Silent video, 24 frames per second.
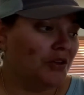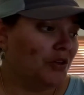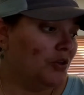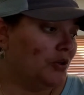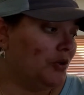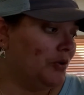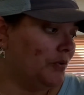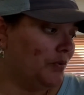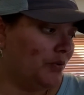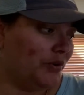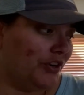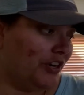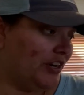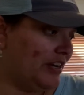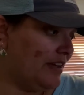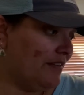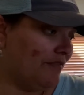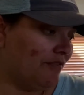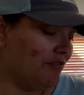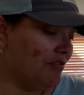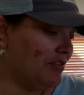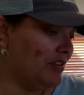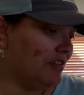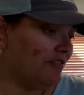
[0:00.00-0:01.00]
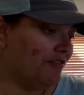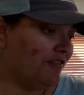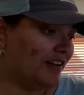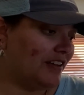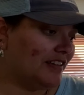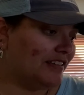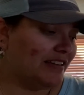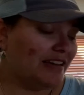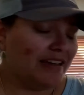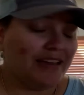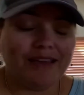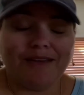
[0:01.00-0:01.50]
we're gonna have a really fun
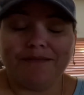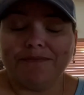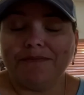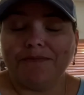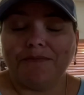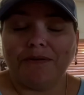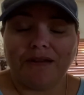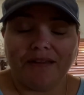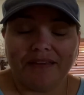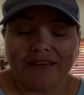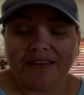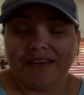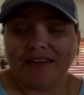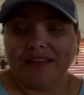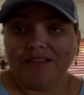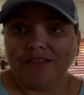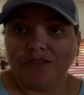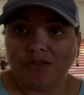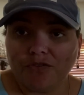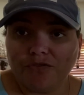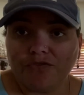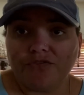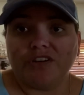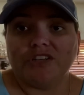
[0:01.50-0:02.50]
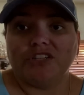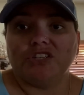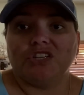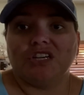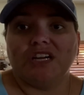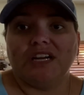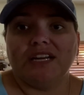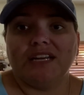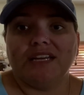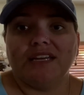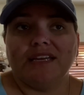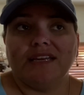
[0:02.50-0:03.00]
time, probably get a little
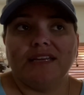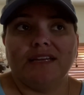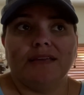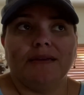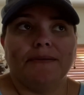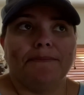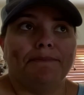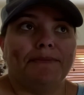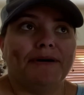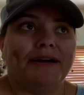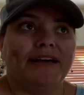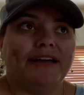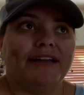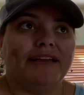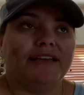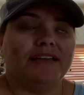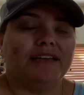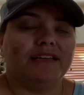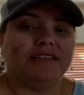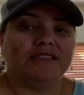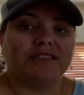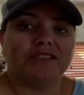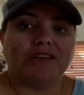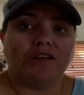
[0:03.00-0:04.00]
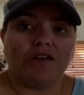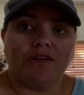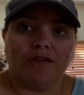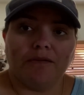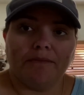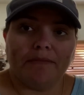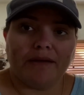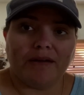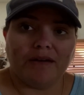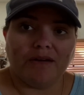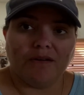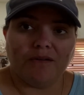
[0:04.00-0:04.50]
frustrated, but it's all
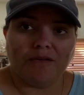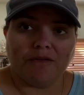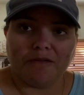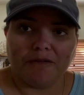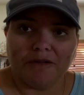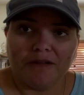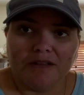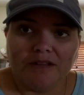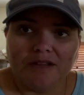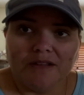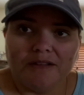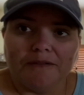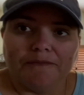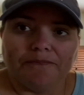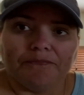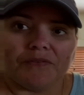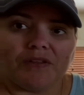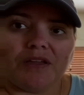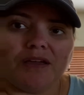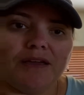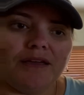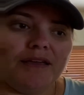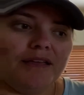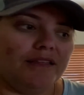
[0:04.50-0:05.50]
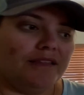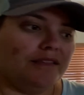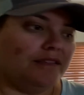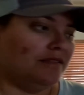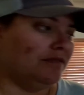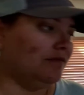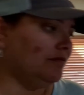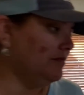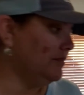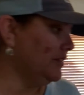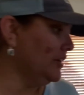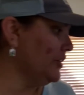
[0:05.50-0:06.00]
about
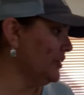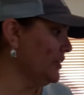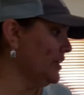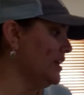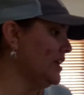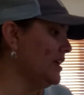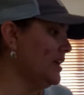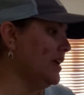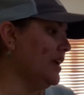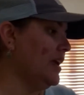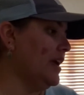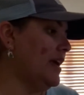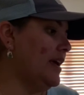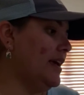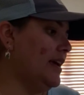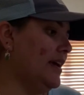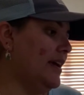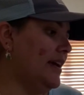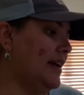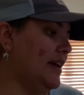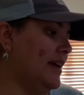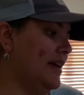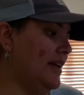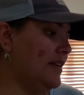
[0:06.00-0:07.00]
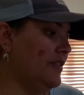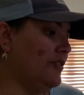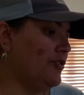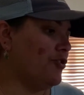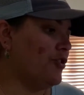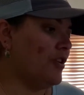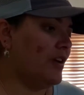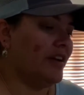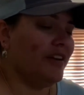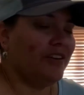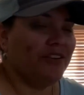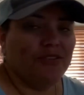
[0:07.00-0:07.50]
learning and
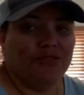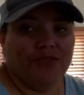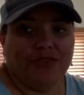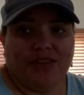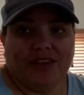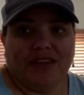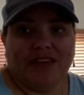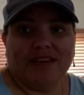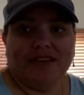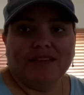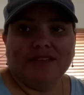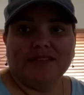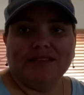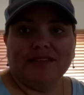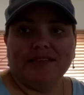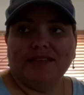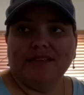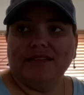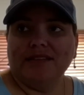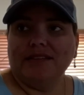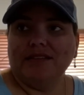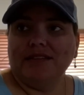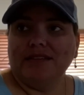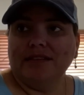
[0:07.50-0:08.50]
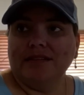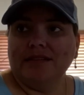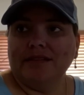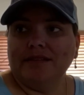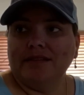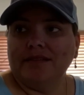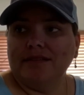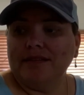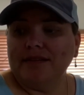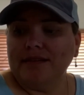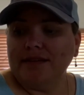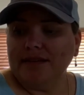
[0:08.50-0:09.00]
trying new things
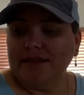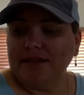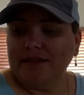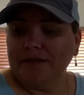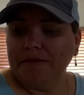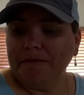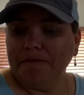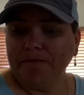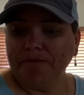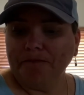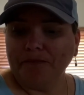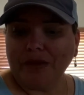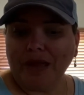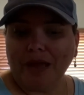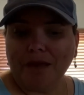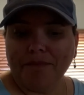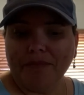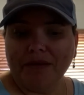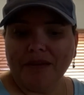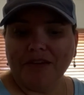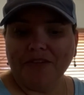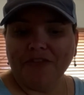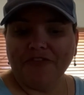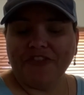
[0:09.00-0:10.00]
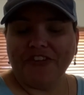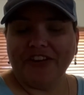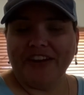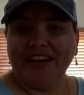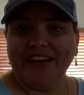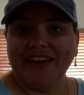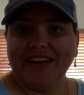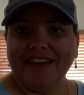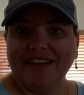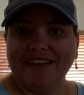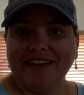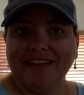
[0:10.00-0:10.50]
and not being
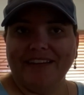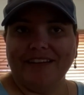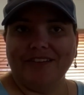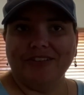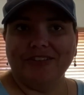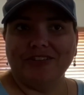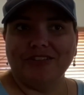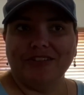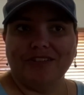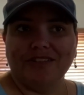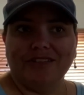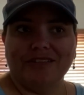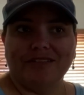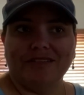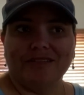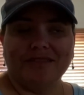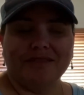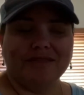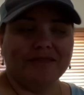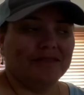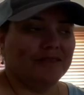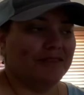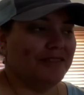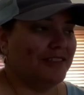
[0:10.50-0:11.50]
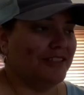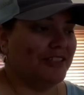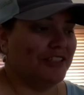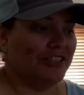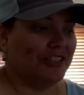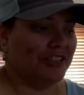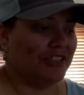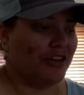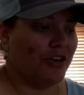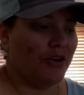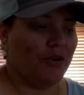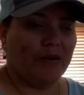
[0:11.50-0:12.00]
afraid to
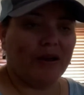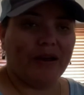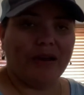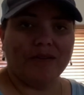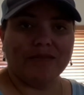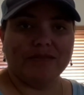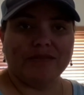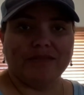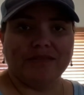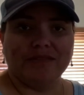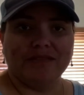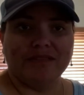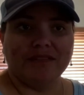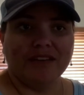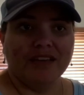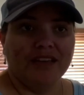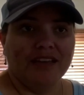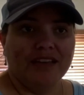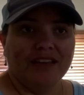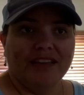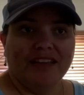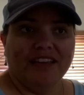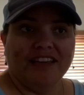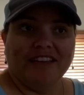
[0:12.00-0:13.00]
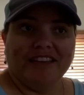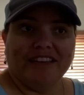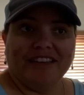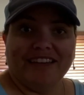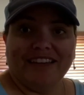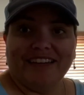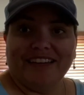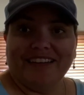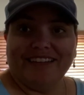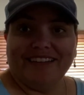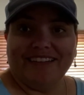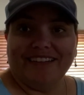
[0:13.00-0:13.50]
just go out and
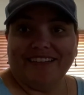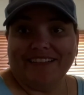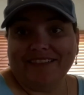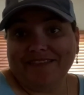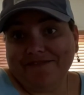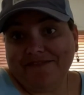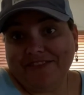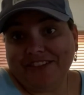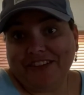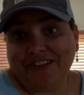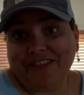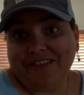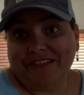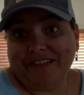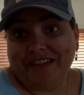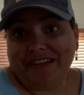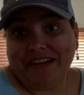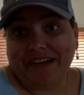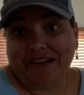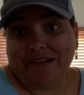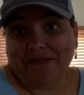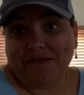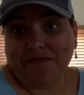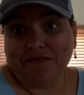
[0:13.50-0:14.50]
get it done and figure it out.